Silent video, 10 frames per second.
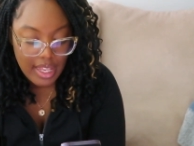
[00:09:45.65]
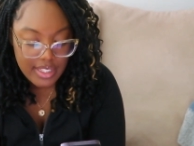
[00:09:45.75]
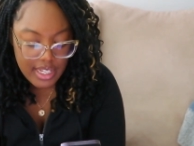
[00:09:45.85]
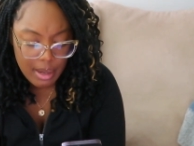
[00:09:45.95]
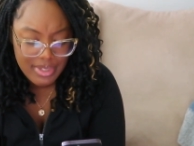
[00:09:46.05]

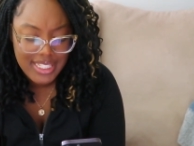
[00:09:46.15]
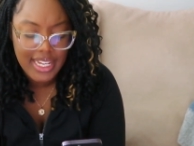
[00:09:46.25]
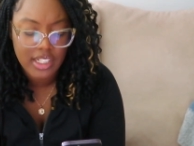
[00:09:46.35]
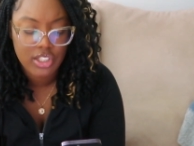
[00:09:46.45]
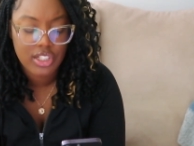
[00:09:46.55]
And Thomas
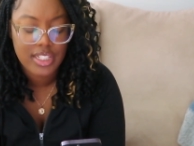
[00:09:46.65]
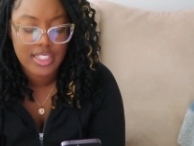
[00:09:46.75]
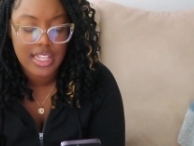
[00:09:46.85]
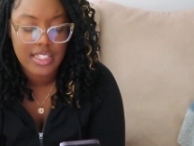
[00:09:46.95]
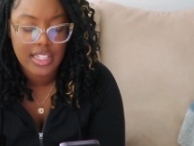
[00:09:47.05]
answered
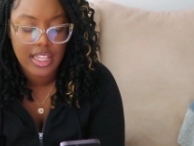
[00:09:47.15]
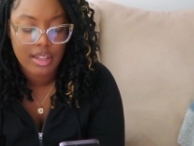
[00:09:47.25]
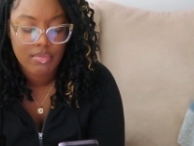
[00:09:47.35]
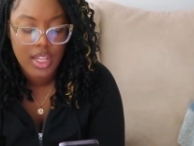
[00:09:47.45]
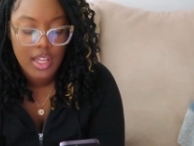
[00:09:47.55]
and said to
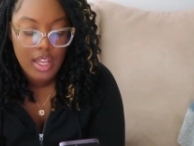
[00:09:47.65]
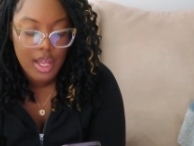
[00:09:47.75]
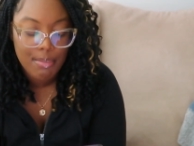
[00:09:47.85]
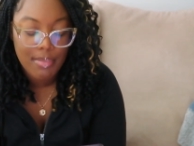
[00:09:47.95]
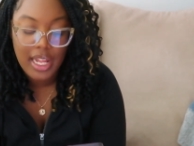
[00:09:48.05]
him,
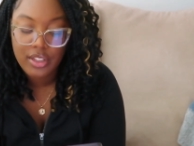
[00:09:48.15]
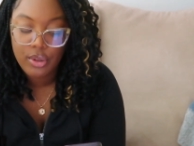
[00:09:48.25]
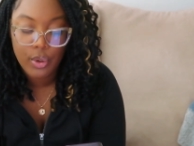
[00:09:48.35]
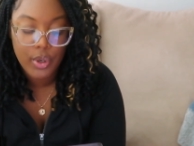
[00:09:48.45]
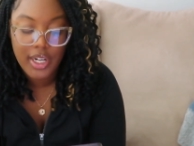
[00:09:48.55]
My
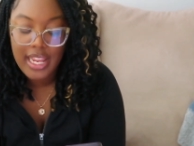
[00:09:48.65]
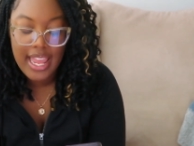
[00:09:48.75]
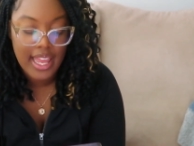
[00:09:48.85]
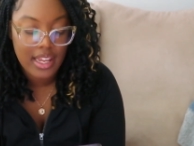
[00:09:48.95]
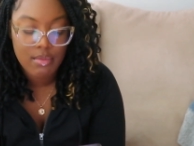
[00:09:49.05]
Lord
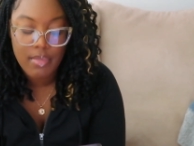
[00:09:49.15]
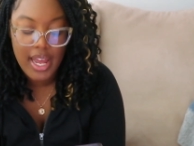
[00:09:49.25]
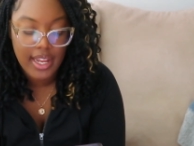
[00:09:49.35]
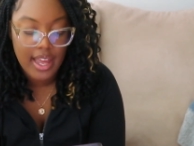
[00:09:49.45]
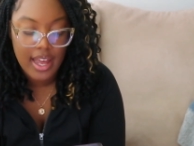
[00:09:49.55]
and
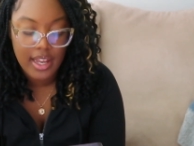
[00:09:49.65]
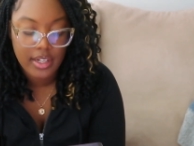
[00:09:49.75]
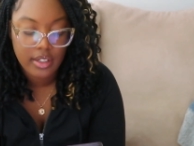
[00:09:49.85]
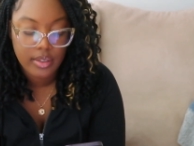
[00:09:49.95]
my God.